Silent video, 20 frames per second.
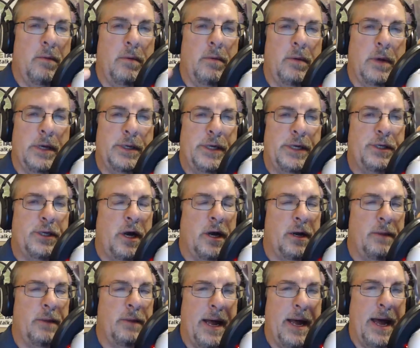because he's talking
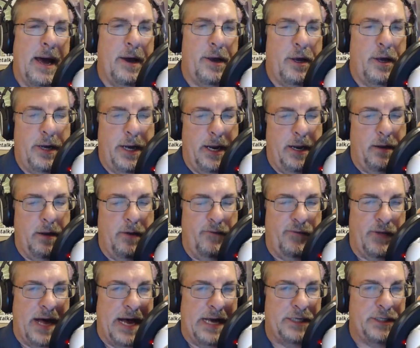about how you need a
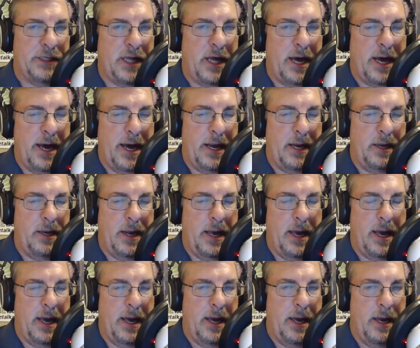flashlight
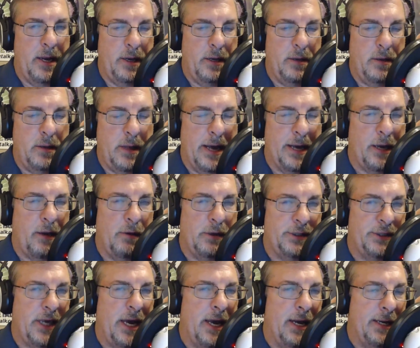and like you were
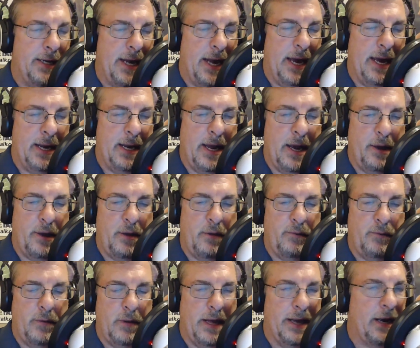saying, Dan, how you
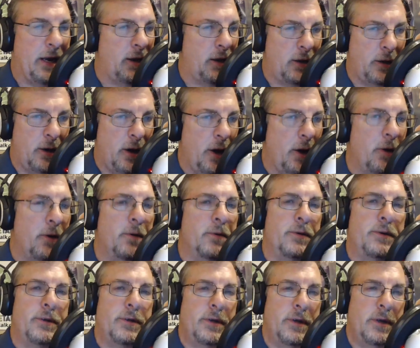like a
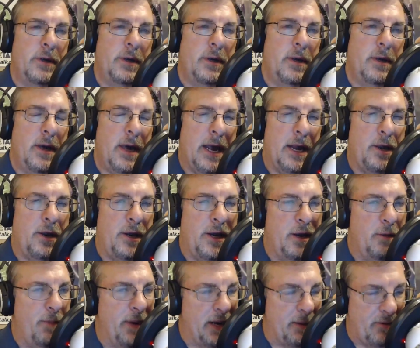coat and you need
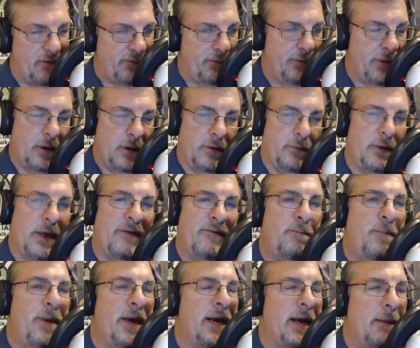to pick up you have to
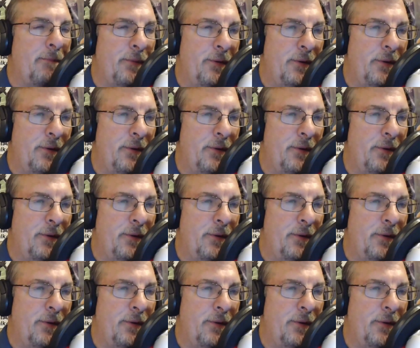pick up